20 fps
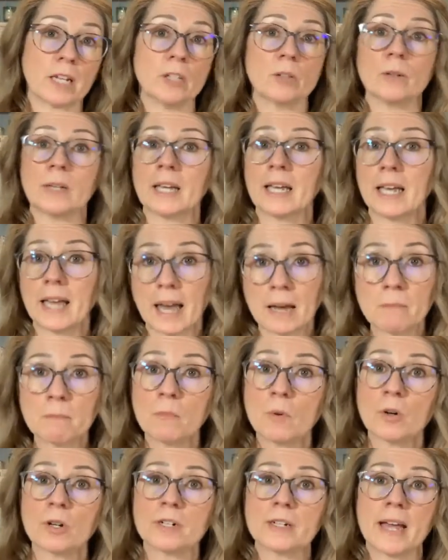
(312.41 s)
You can get
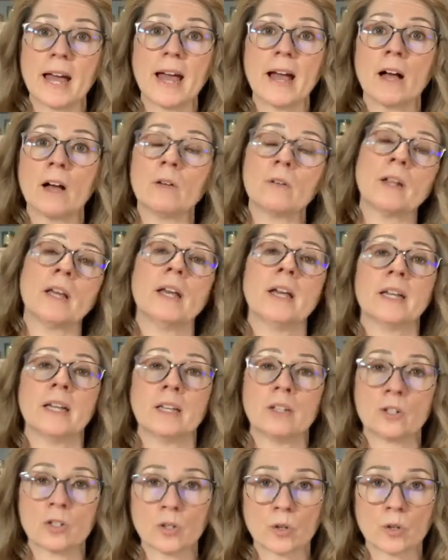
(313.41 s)
more down in a